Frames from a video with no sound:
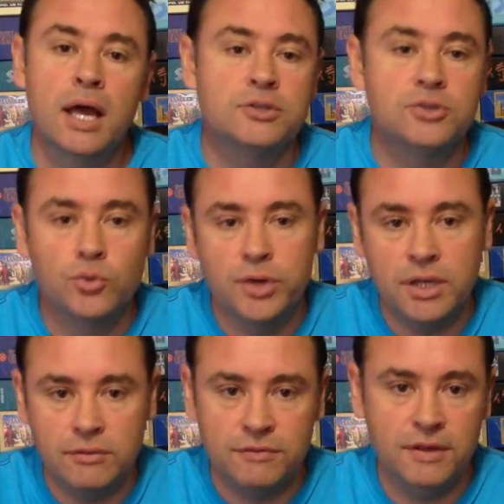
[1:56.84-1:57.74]
to
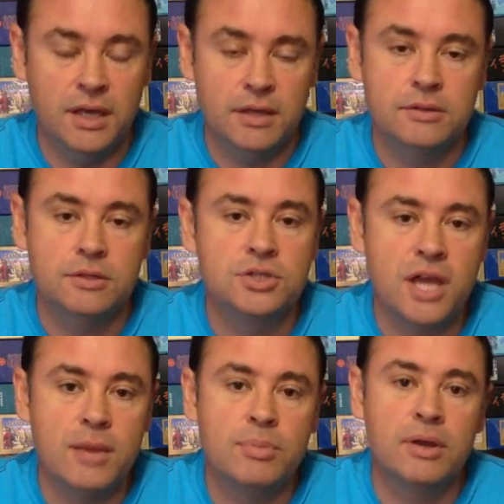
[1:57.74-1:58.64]
reconfigure the
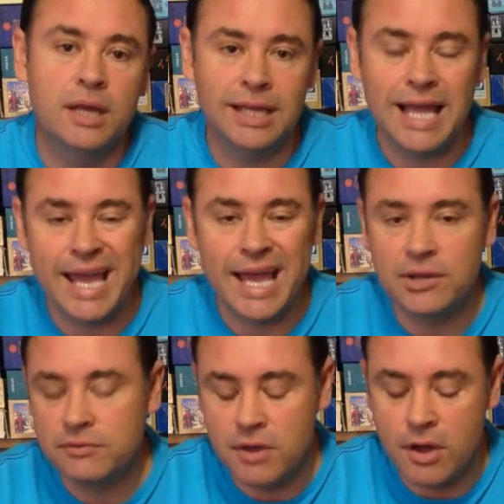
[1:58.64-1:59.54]
shape and layout
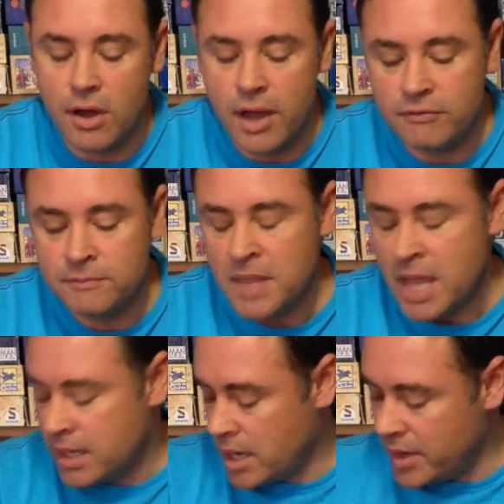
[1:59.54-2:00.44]
of the hive.
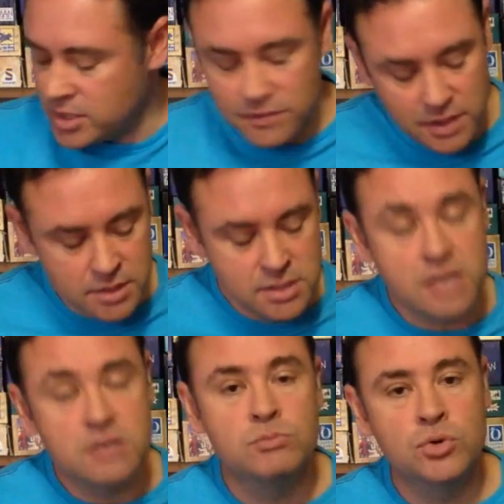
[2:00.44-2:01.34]
Now each of the
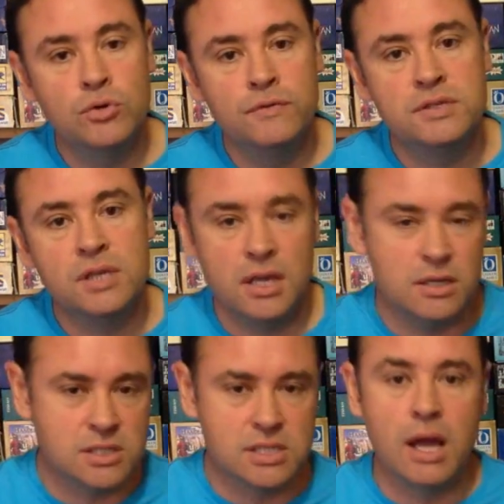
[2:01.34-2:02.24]
insects moves in a
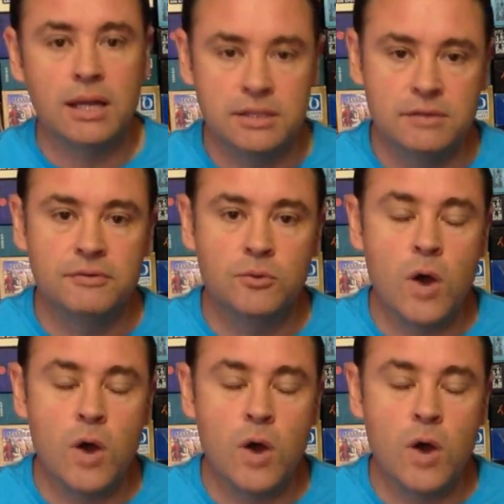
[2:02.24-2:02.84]
slightly different